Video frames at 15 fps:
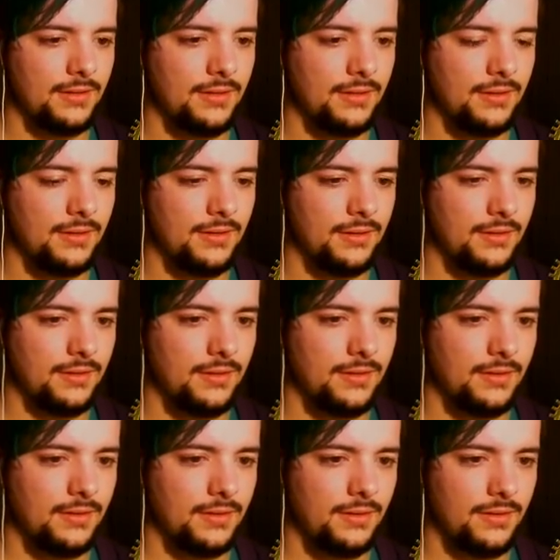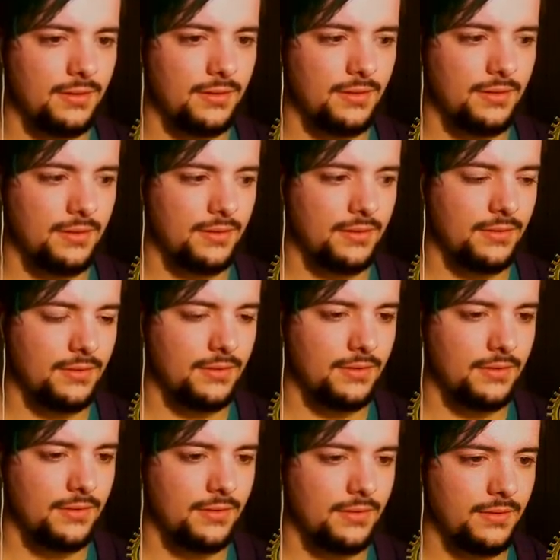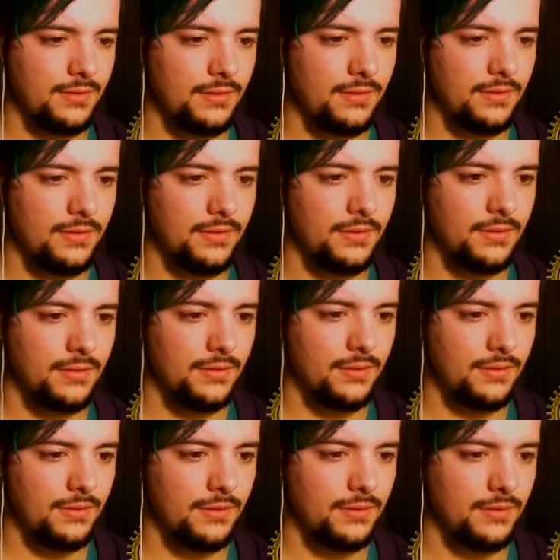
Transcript: Nothing is said.